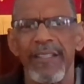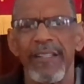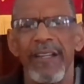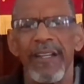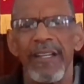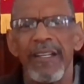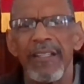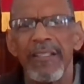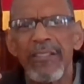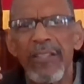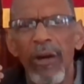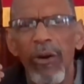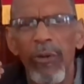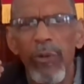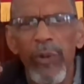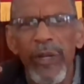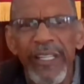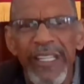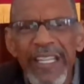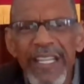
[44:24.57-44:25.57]
So when
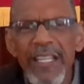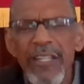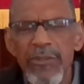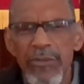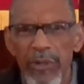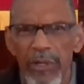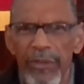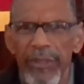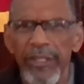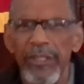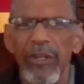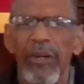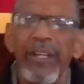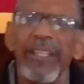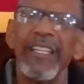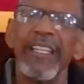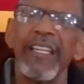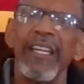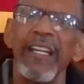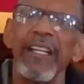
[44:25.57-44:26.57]
Israel, the northern
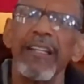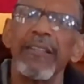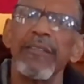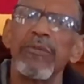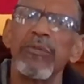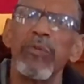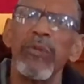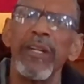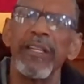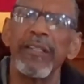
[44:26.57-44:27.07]
kingdoms, went